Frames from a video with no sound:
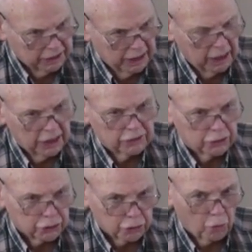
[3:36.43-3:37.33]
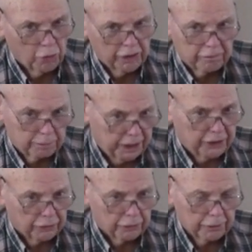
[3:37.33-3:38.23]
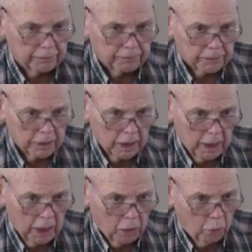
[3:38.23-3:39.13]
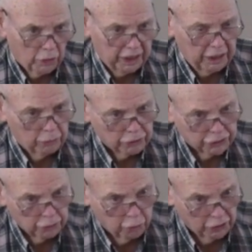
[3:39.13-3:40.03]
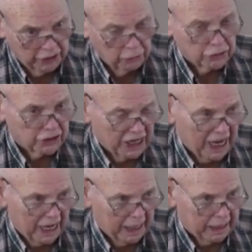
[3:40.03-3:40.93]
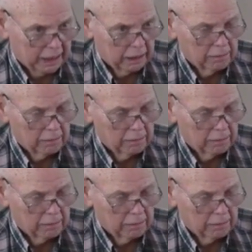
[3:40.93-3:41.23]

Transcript: telling the story of Peter when he was dying,